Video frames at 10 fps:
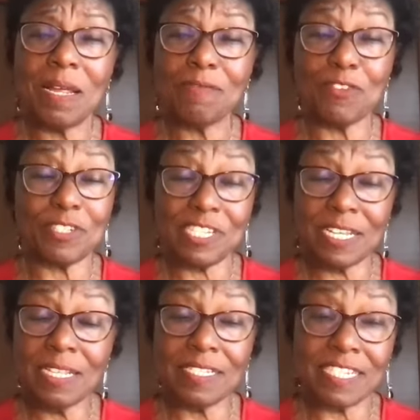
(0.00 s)

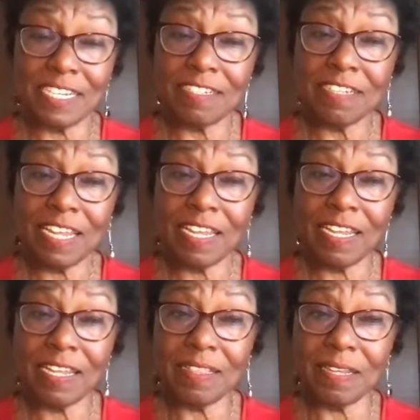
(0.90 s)
fertility,
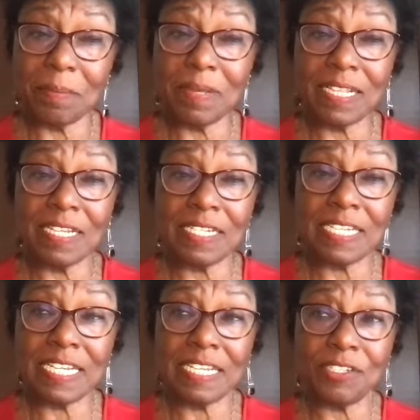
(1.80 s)
the
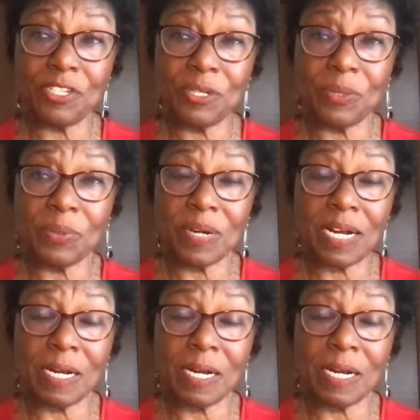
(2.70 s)
ability to